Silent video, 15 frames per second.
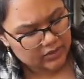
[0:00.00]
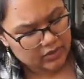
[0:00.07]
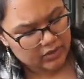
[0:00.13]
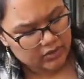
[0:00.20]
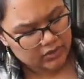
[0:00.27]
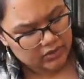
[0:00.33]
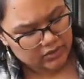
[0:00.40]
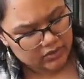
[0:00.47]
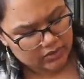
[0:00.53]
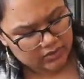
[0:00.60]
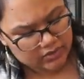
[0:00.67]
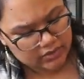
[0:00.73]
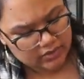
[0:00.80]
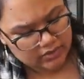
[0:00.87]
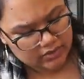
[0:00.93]
heard
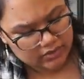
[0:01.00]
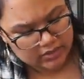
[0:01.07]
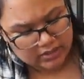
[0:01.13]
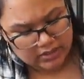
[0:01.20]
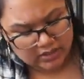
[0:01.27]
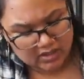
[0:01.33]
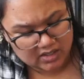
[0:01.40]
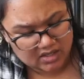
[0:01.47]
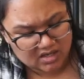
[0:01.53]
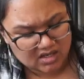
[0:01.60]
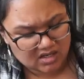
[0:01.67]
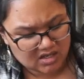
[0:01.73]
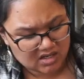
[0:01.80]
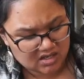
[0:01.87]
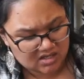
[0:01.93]

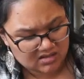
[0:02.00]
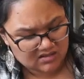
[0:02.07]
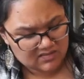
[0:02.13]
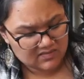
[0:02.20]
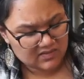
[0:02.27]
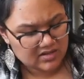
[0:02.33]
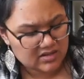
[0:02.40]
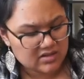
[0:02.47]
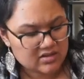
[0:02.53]
of